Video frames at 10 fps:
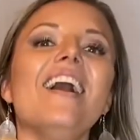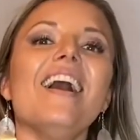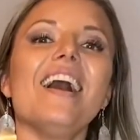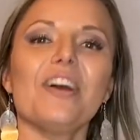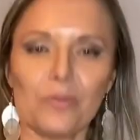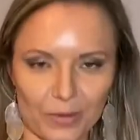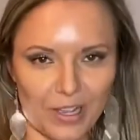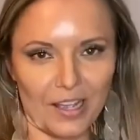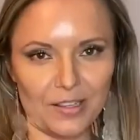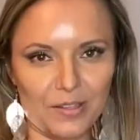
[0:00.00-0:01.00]
I hope you
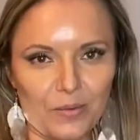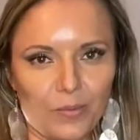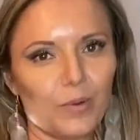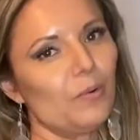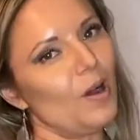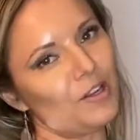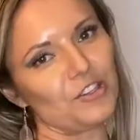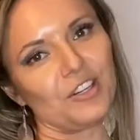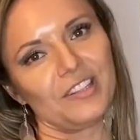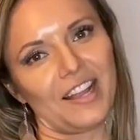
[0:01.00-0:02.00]
guys will watch our
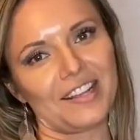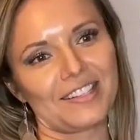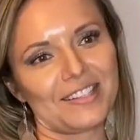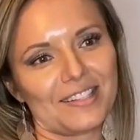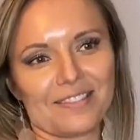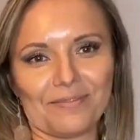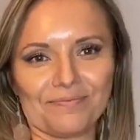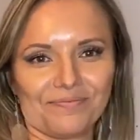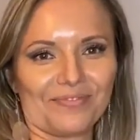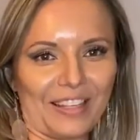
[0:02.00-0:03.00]
next
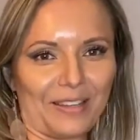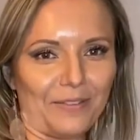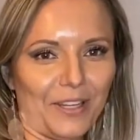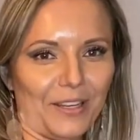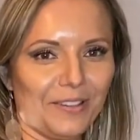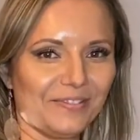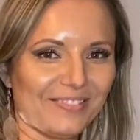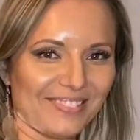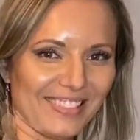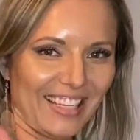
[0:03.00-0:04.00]
video.
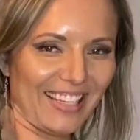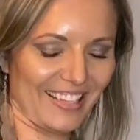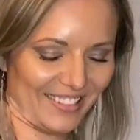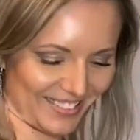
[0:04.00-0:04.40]
Thank you.